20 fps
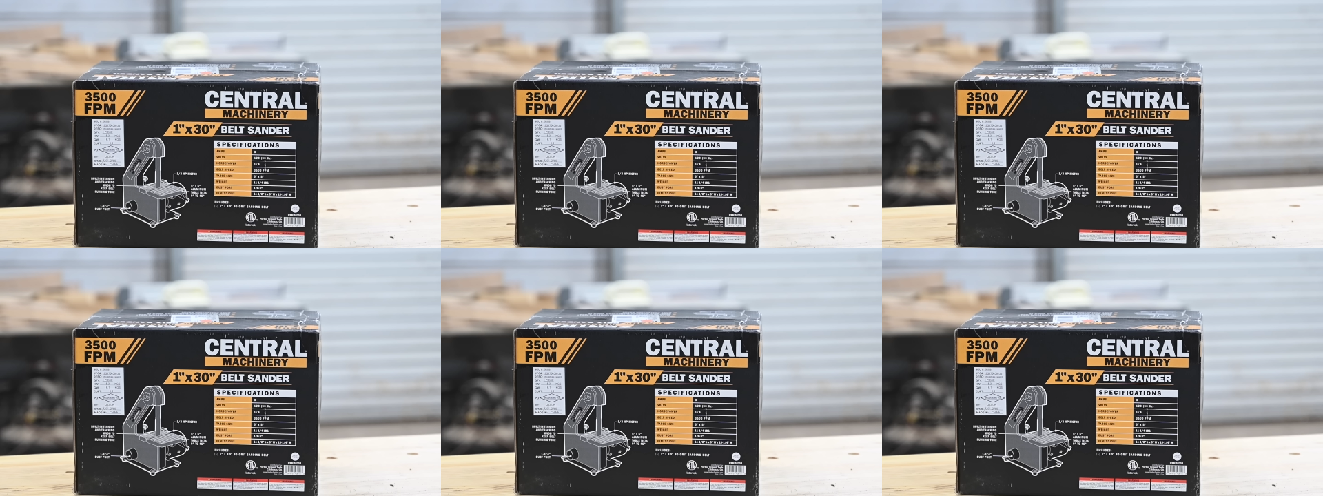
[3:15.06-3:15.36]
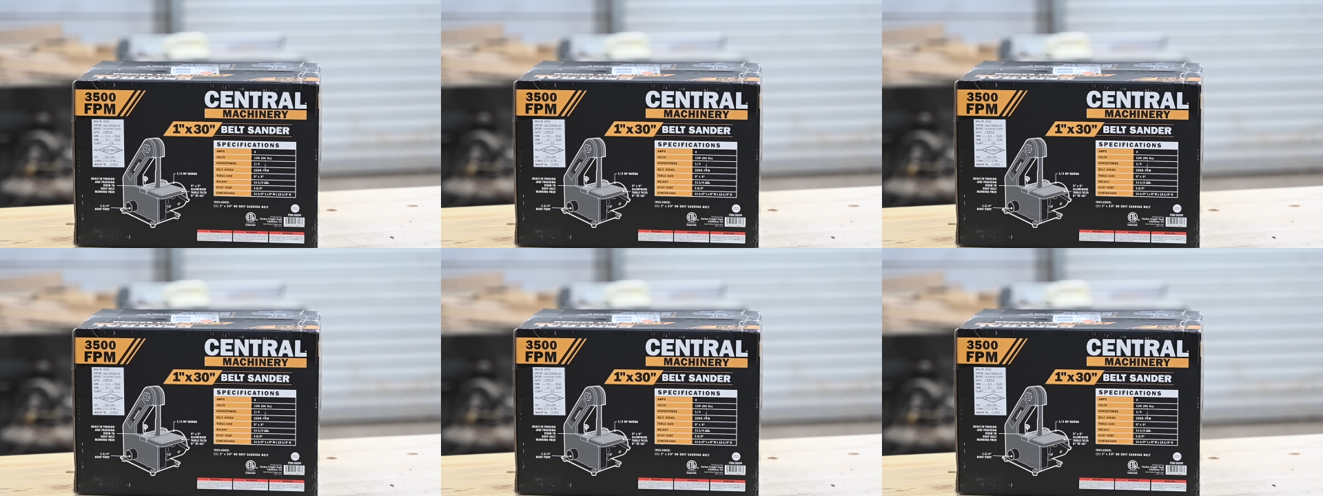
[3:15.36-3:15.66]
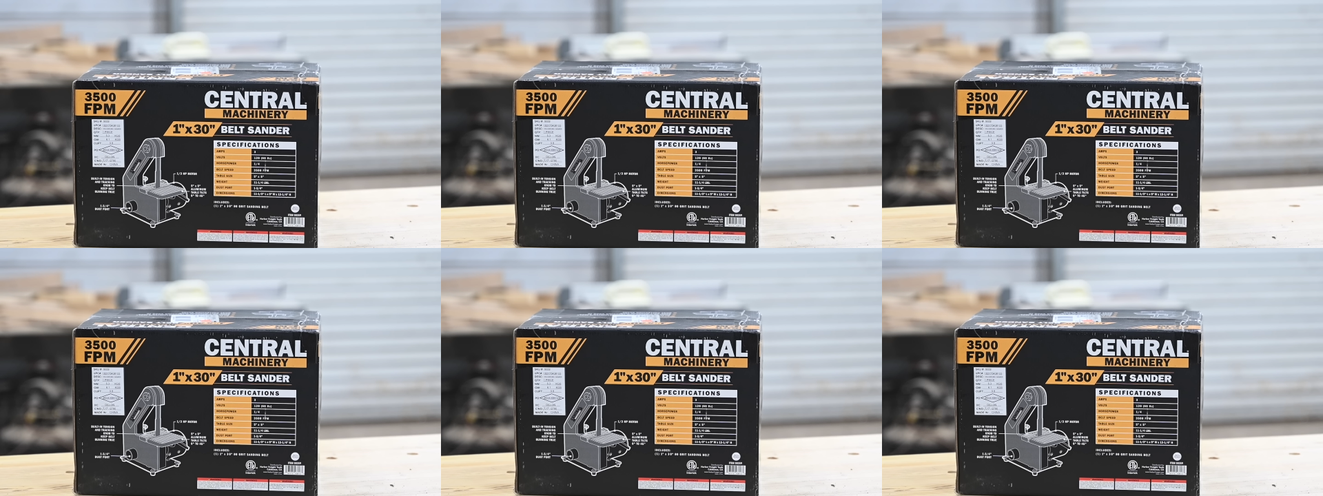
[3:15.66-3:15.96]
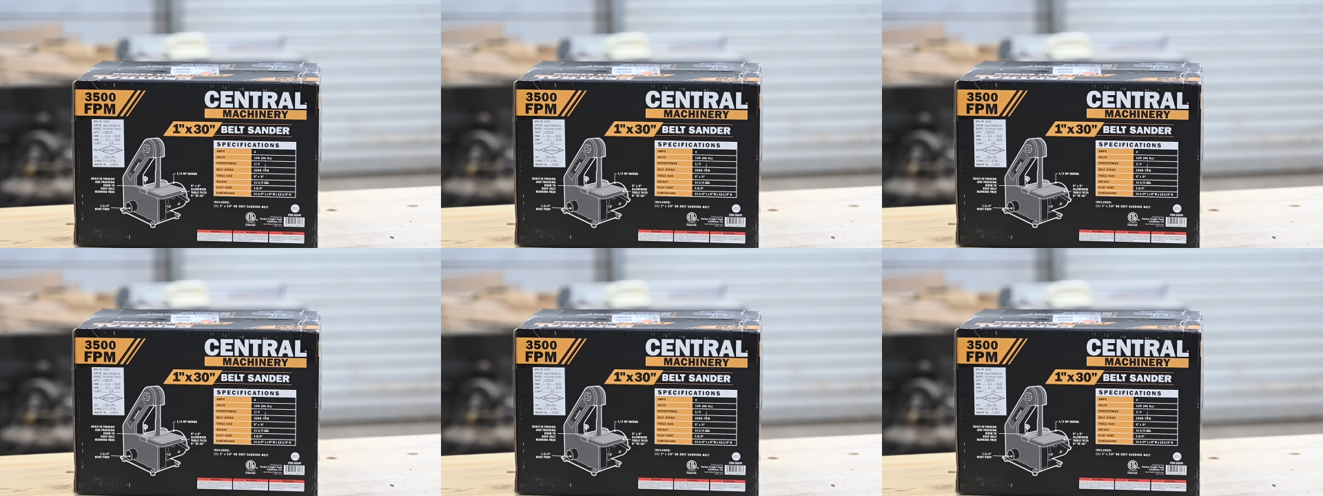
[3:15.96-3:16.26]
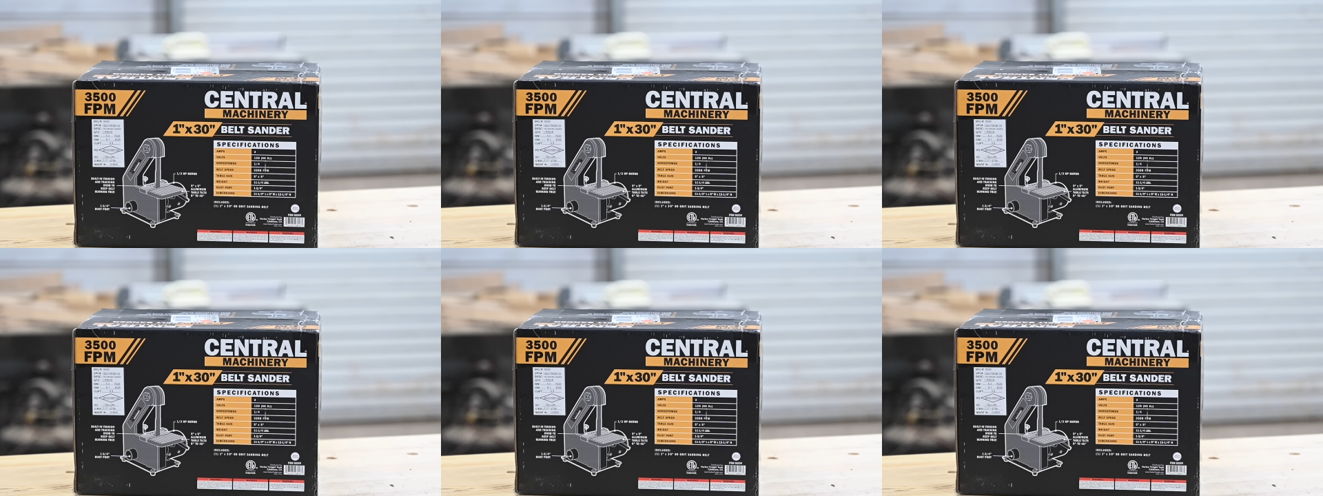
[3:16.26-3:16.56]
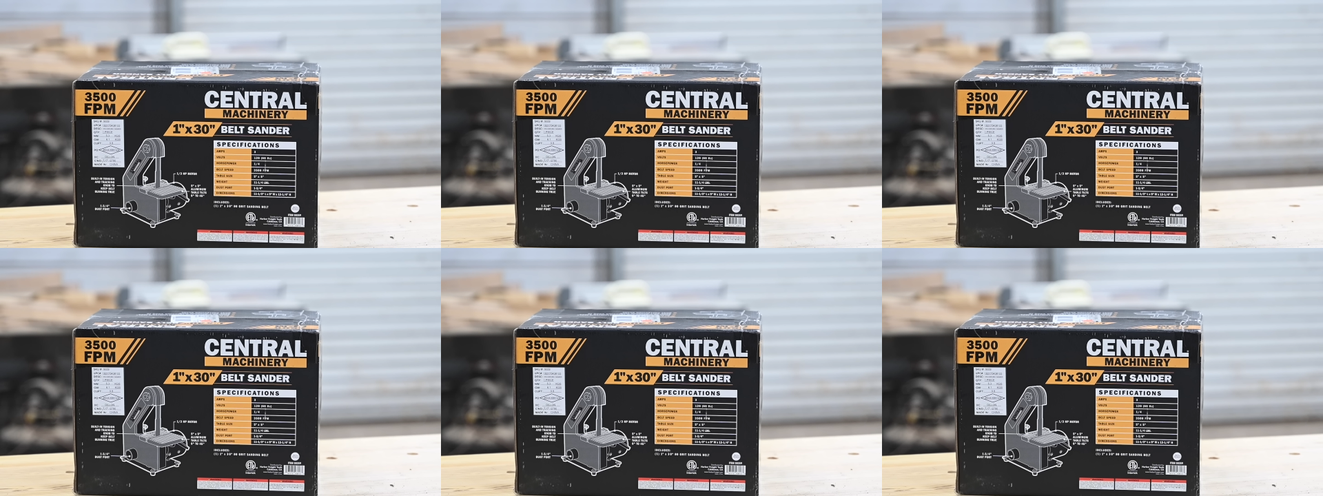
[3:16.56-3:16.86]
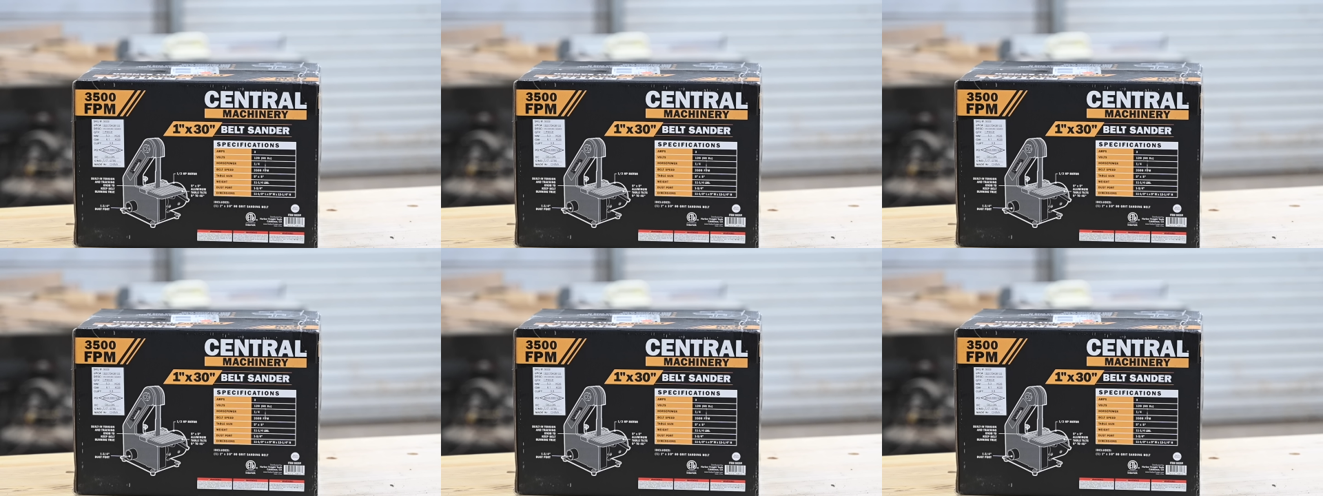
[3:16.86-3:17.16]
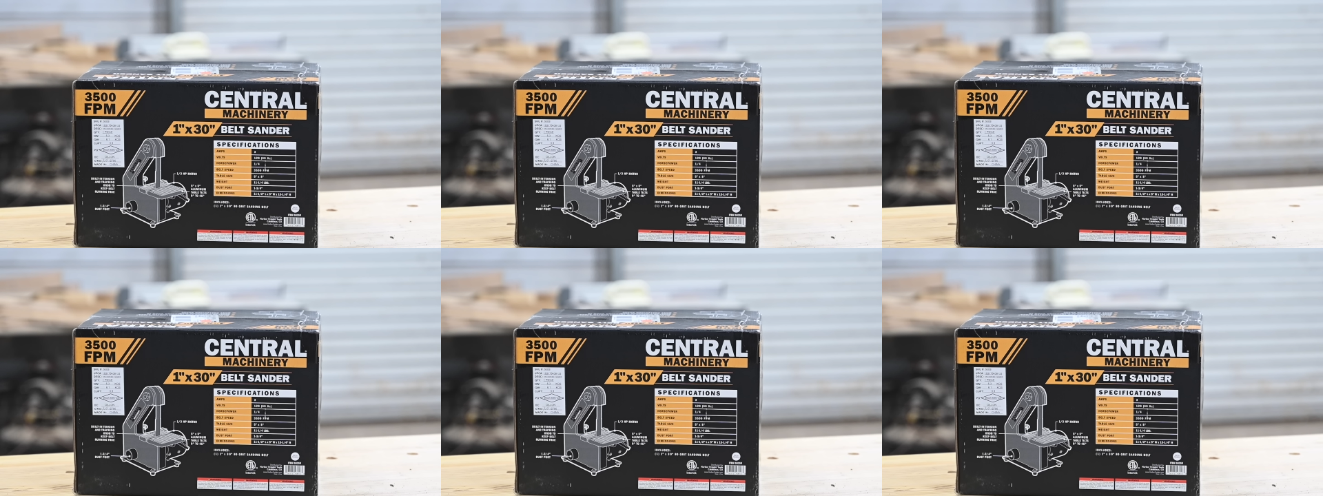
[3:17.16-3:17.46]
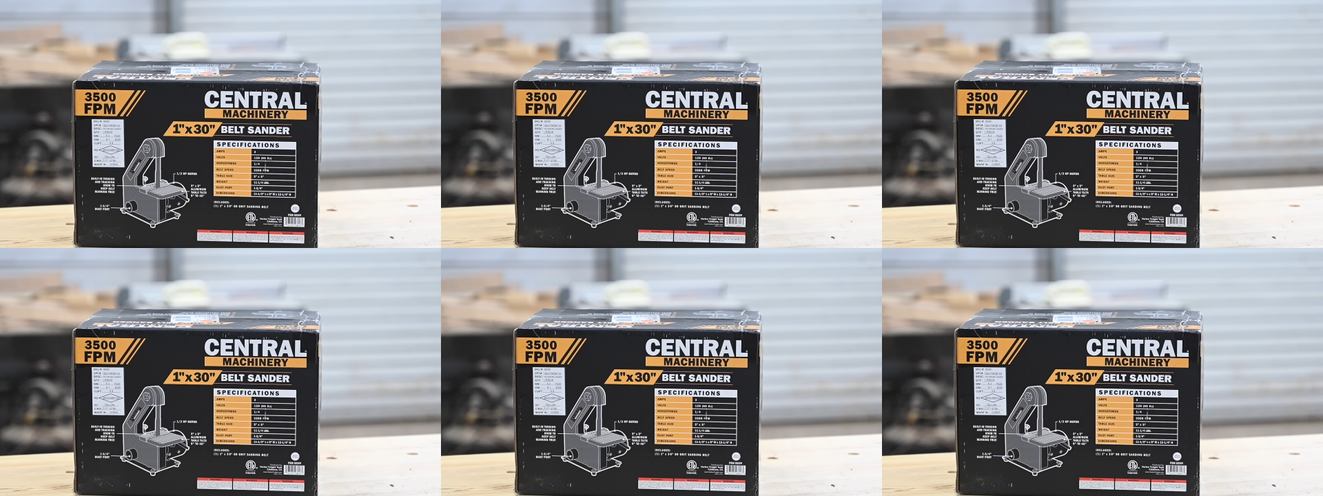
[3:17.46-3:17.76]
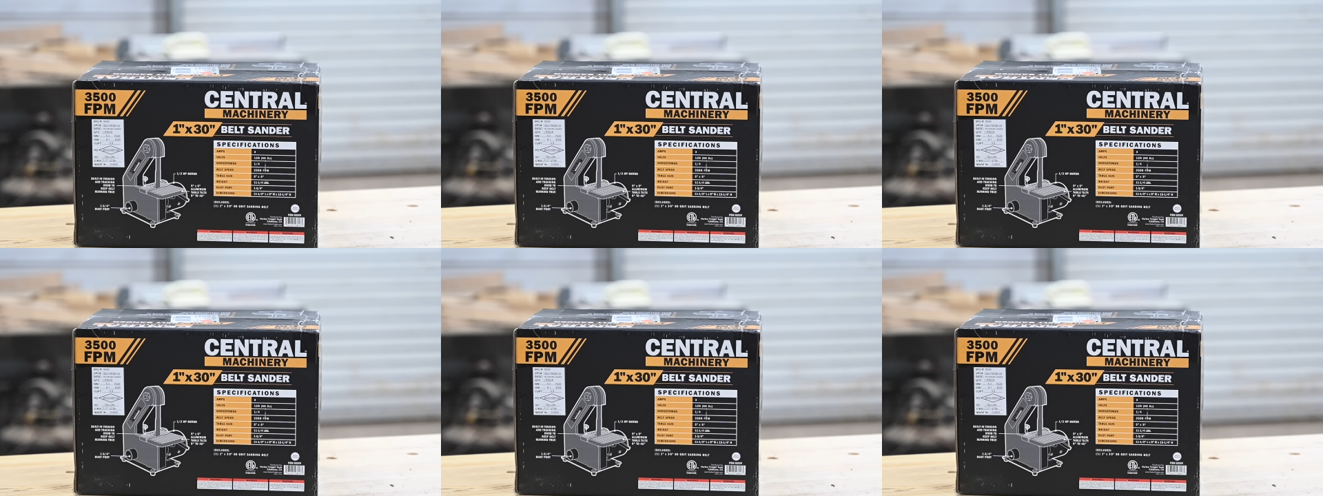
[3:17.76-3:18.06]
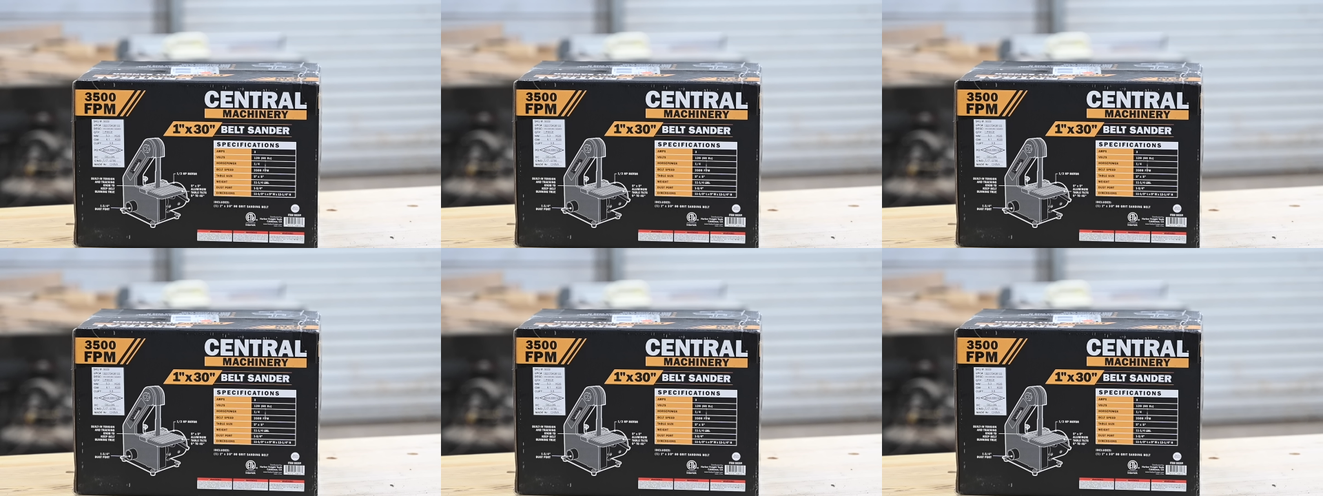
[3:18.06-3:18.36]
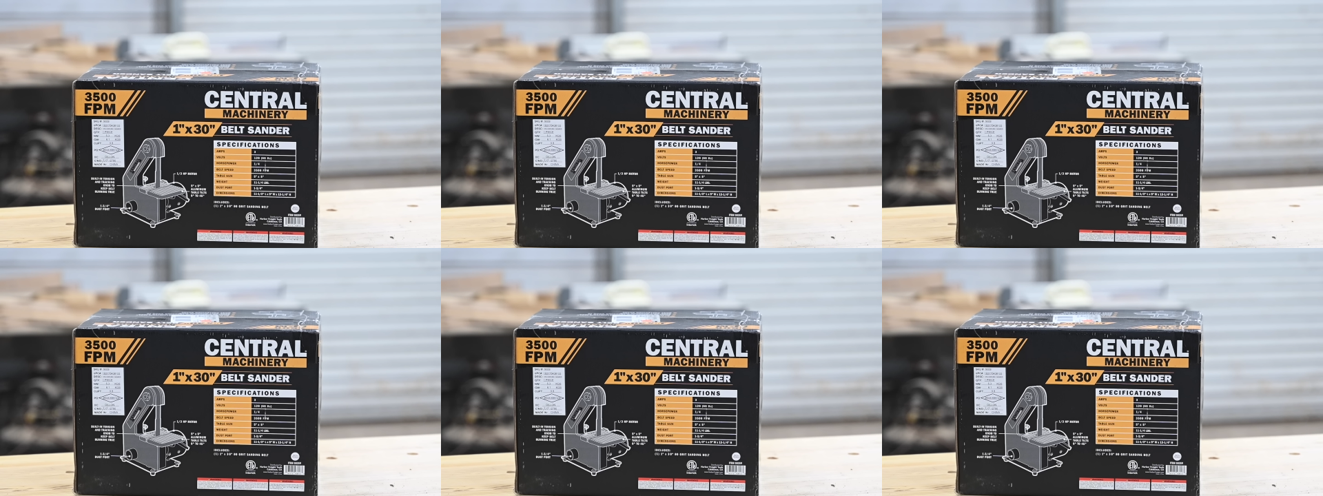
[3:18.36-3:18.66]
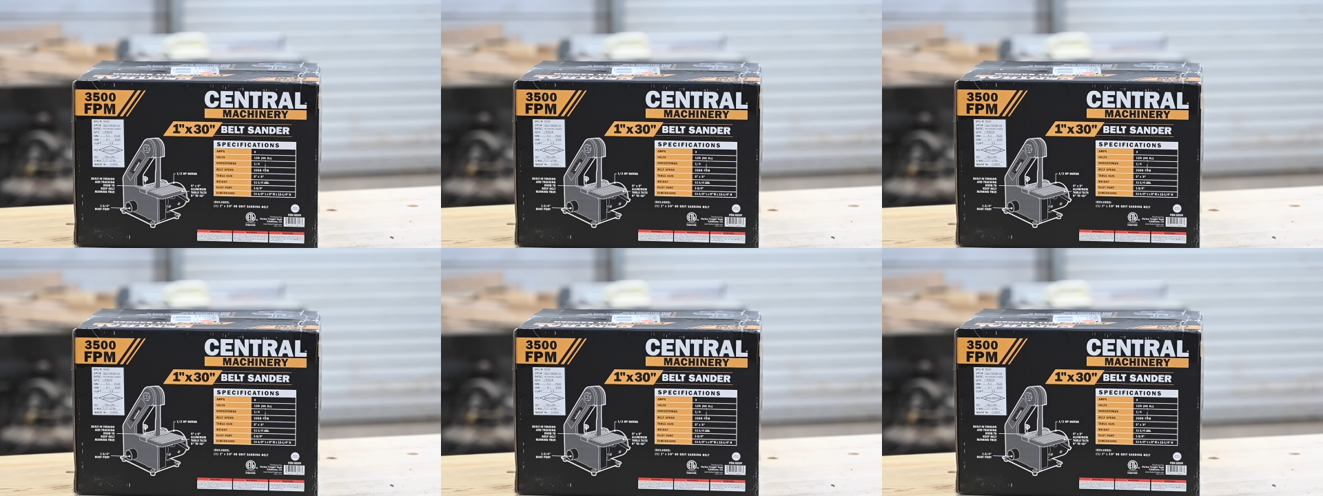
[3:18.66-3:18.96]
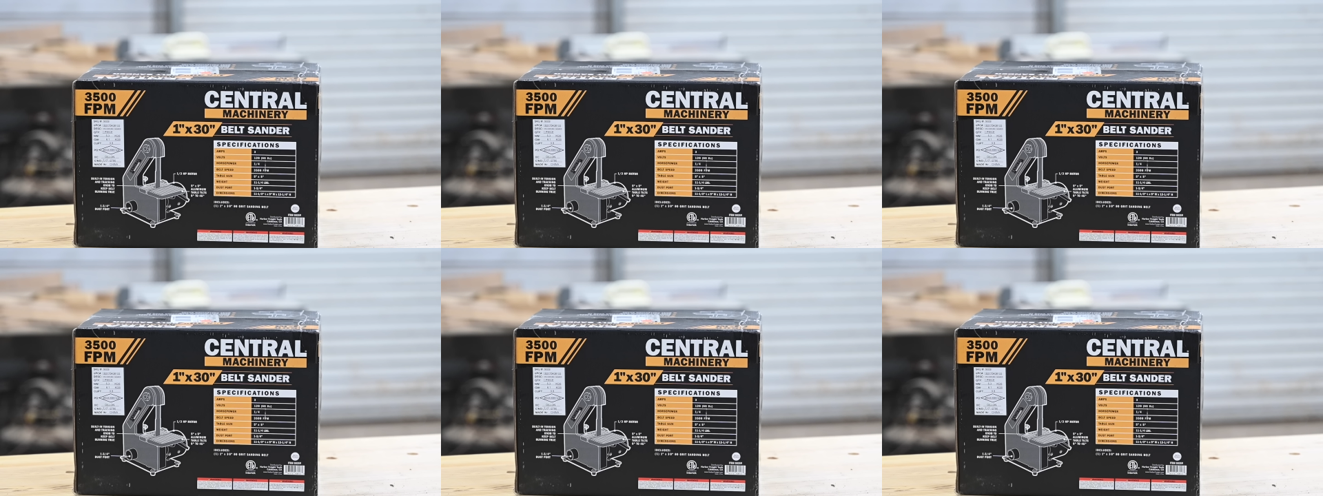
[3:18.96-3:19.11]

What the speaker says: [unreadable: no face in view]